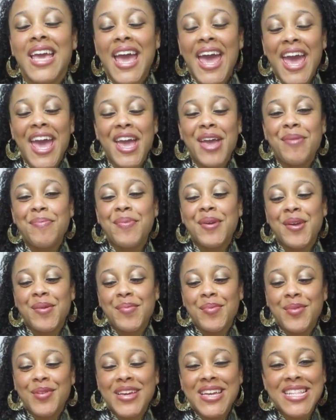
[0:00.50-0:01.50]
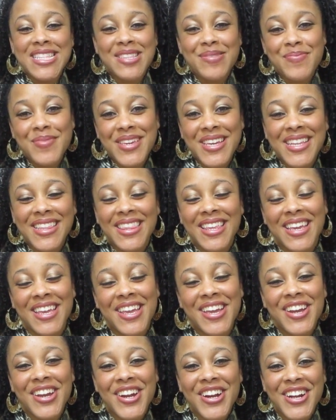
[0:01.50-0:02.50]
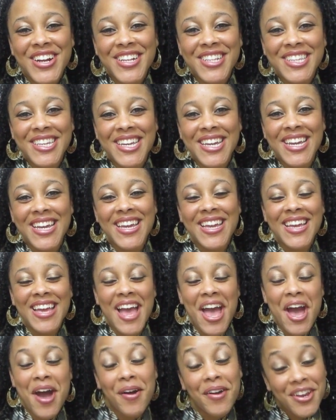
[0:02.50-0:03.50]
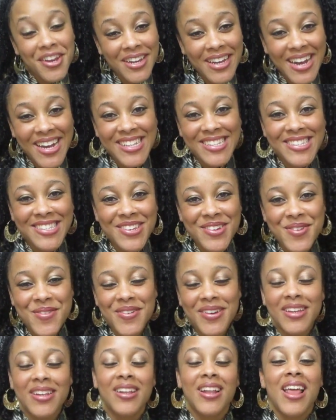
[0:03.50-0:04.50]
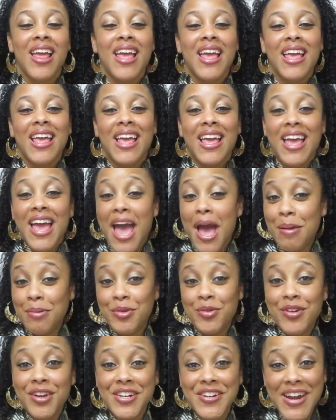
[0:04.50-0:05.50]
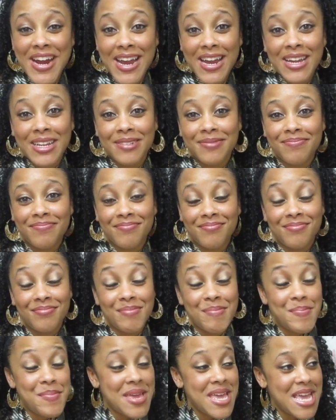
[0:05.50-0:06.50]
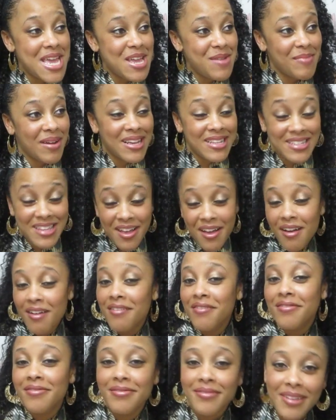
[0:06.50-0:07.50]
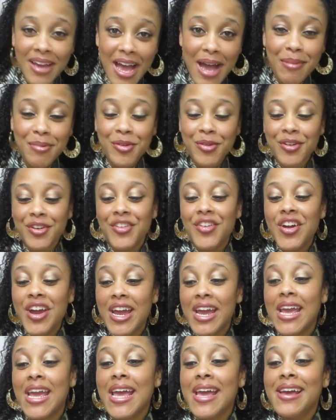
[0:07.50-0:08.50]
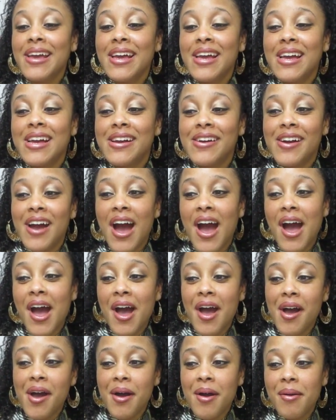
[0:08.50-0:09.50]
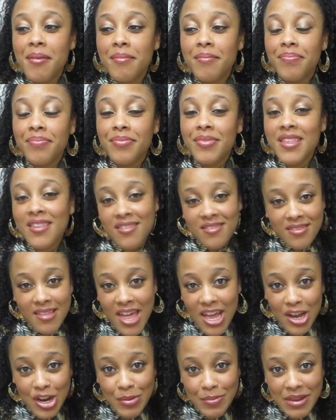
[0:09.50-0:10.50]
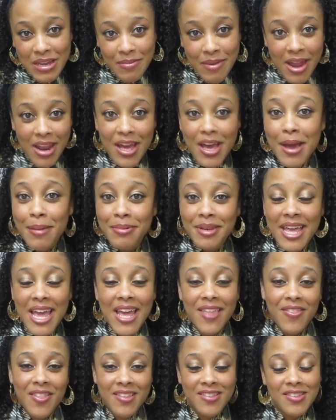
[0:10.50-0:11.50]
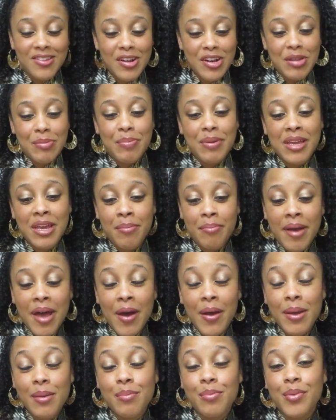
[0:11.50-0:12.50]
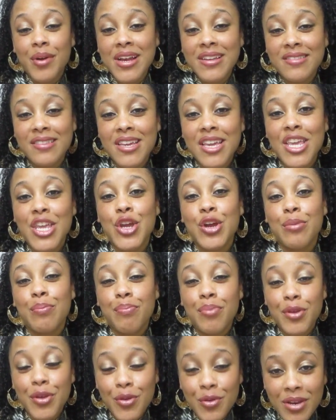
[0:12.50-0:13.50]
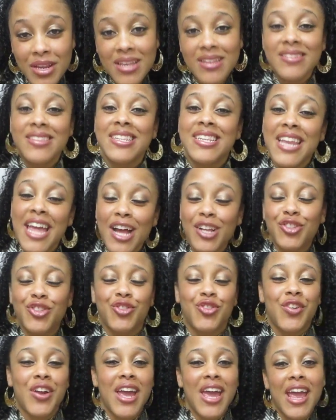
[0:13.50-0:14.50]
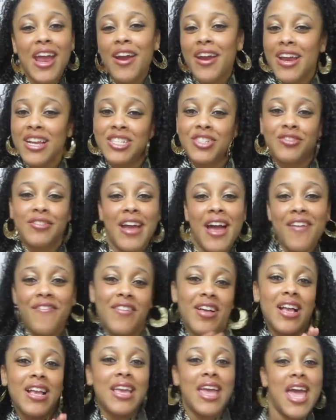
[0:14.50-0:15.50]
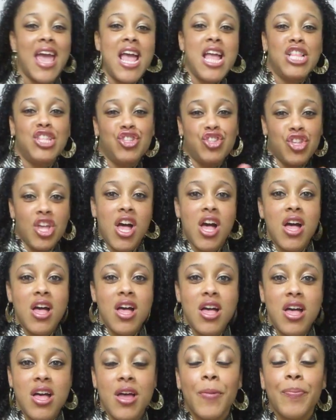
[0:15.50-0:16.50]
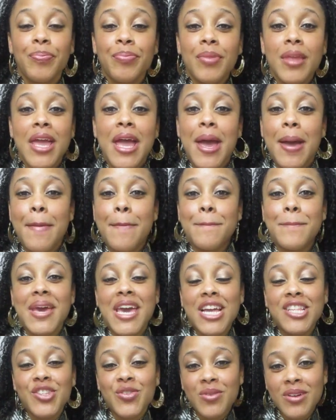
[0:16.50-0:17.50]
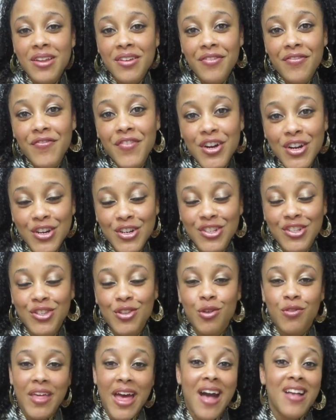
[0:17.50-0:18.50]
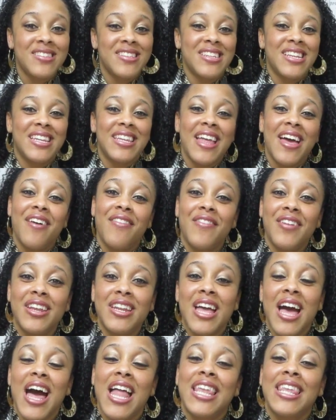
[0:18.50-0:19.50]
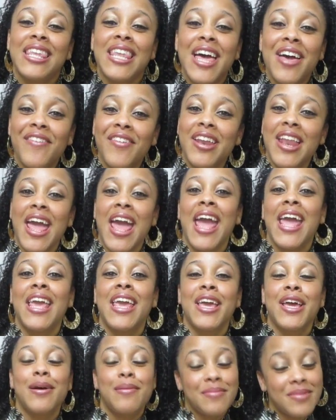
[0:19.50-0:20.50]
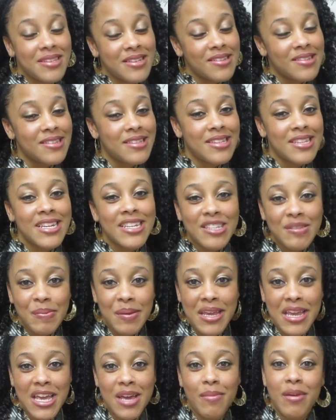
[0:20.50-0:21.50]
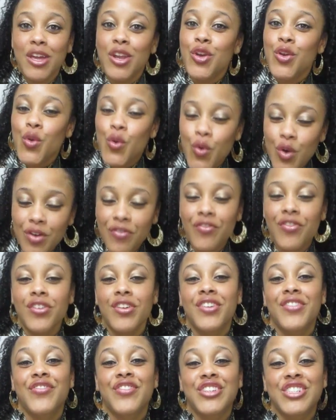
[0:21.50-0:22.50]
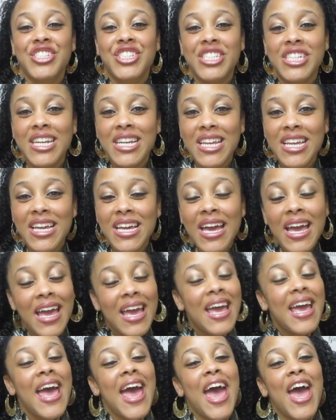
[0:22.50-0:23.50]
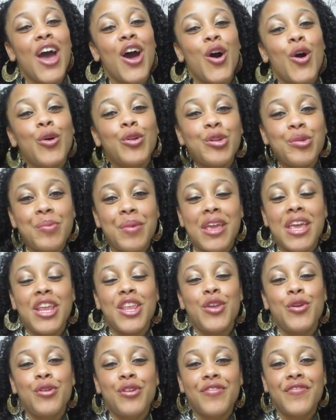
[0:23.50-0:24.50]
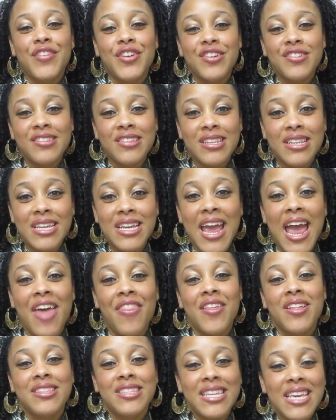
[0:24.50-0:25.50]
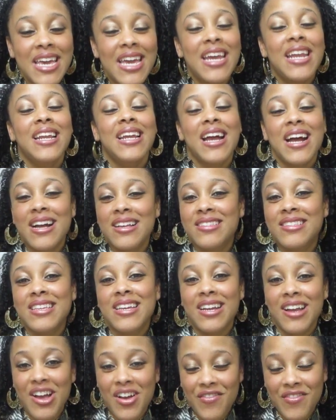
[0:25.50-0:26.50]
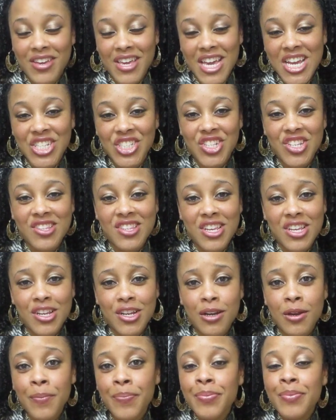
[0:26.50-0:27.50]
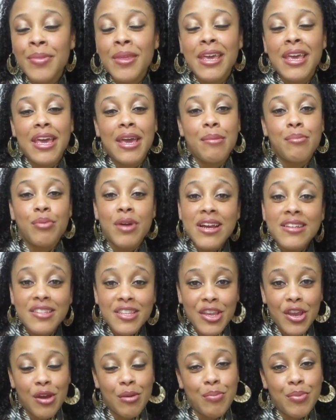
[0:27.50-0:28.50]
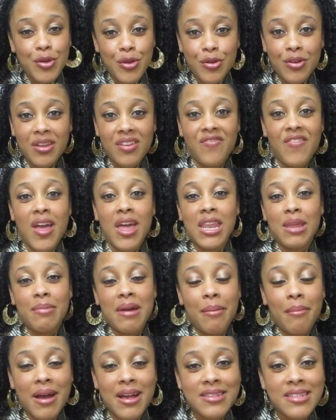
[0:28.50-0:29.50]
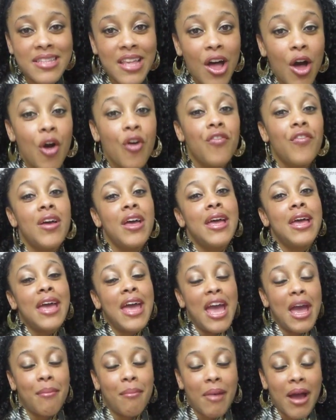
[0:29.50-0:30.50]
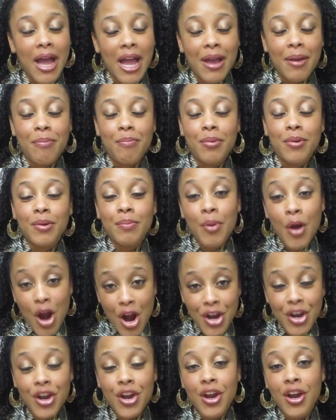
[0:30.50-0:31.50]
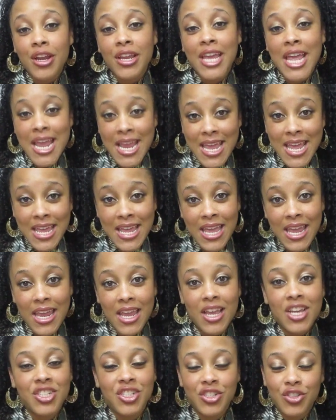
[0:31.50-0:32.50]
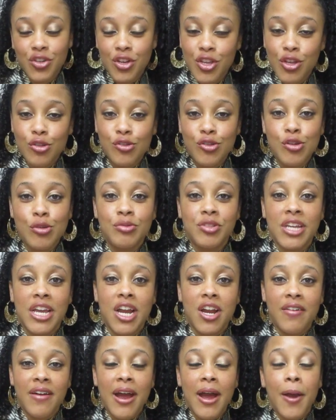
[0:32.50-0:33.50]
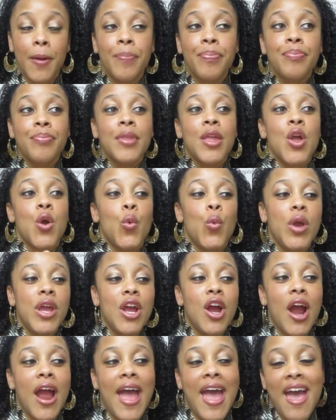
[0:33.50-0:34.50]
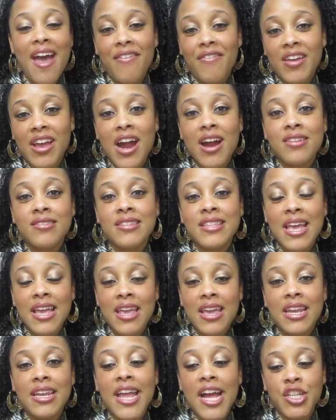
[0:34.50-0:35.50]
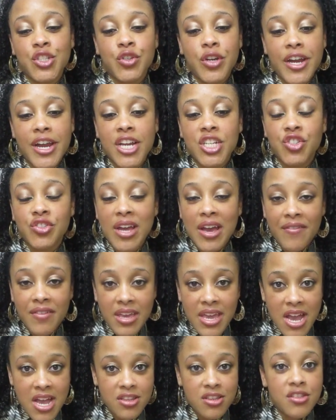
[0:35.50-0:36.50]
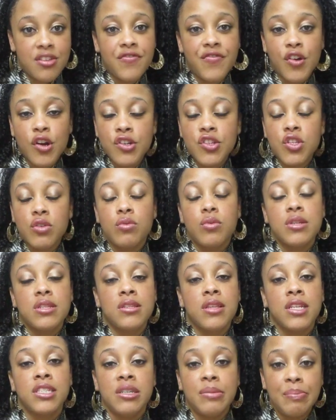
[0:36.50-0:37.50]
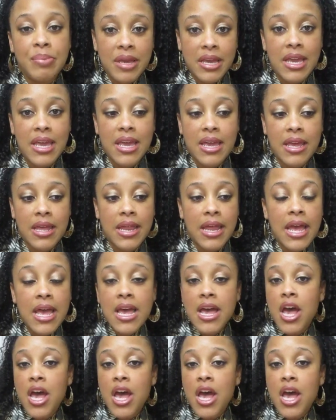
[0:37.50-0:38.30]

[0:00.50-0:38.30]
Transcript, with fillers: Hey people, it's me, Thinking Curly. How are you guys doing? I'm doing great. Me, myself, I'm doing great. Um, this is not going to be about an update. This is going to be about embracing your beauty's natural hair extravaganza. May 21st, 2011, 11 a.m. to 6 p.m. in Norfolk, Virginia at Old Dominion University at the Ted Constant Convocation Center. Embracing Your Beauty, founded by myself and my partner, Kinky Kenya. She's on YouTube. Check her out. We are having our second natural hair extravaganza. The first one was such a big hit,